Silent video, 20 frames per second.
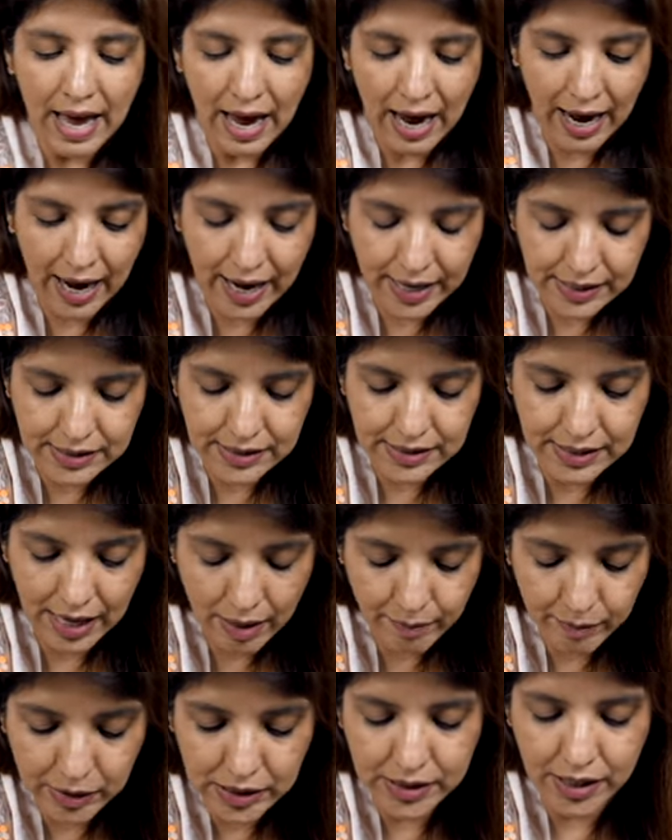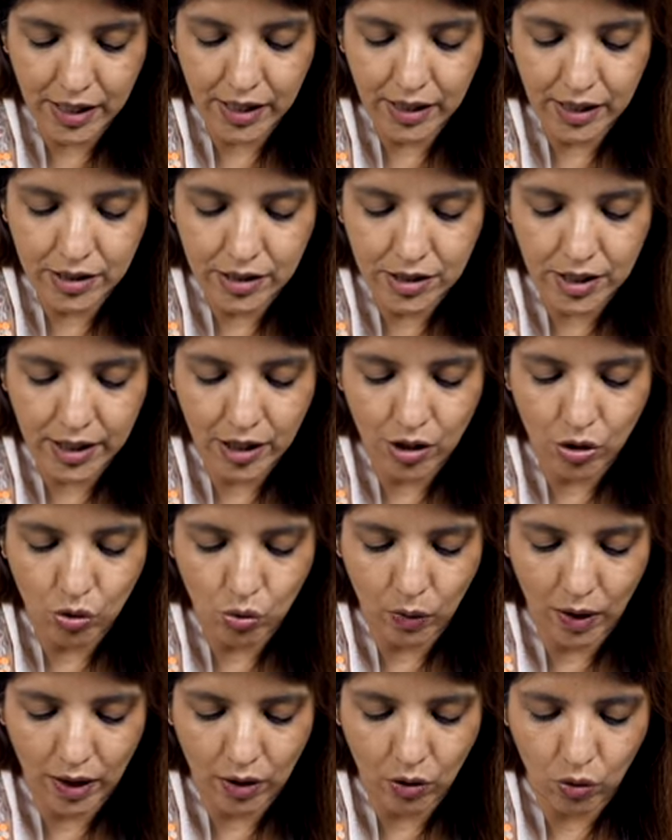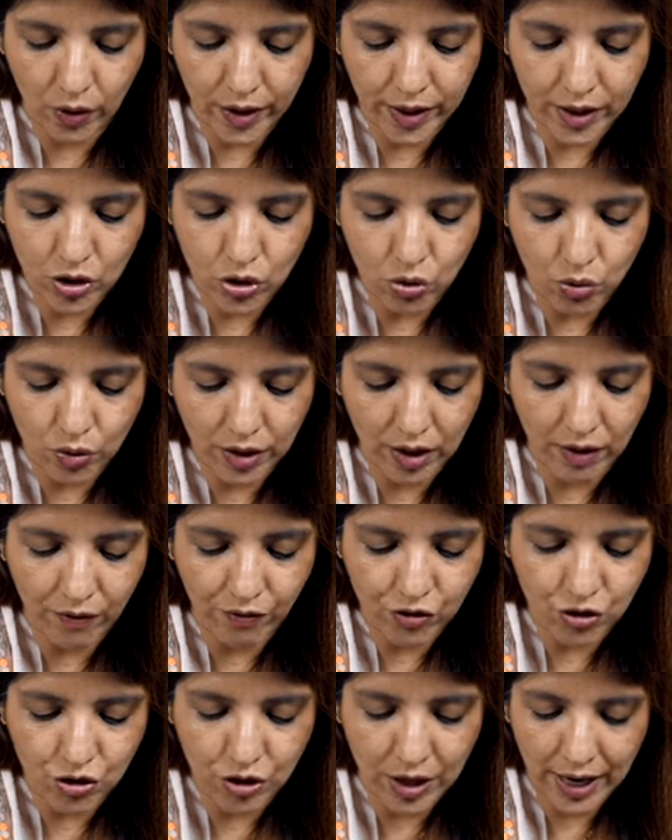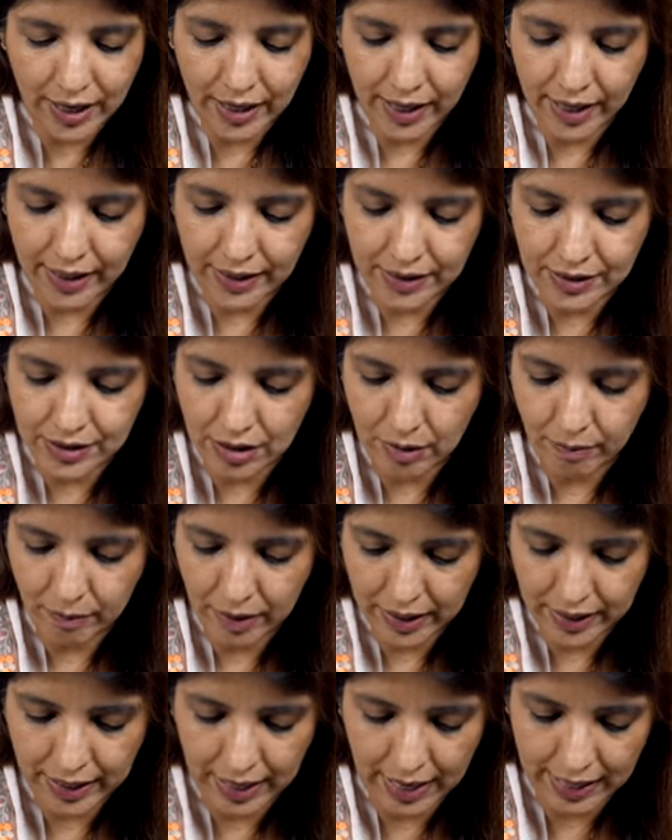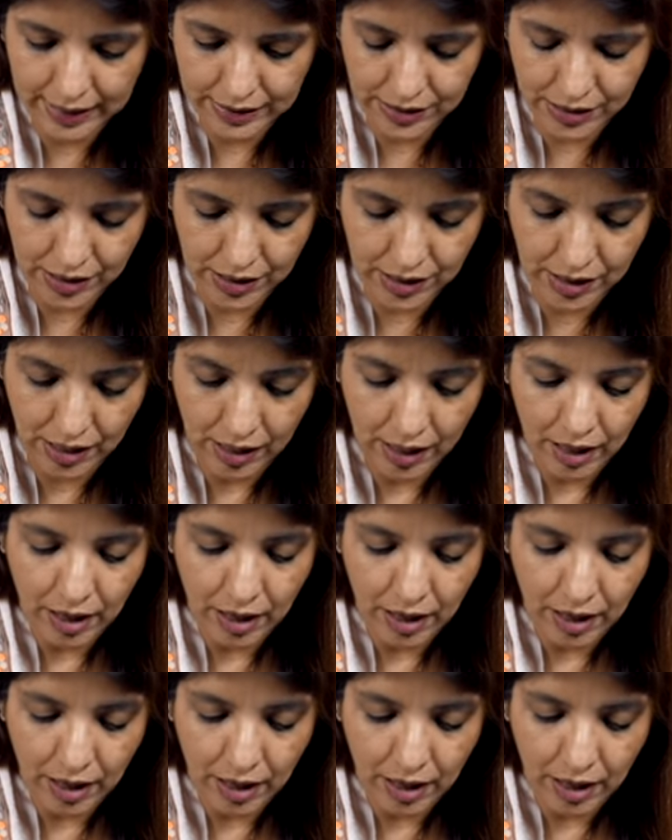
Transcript: And simultaneously, you are going to give tranexamic acid.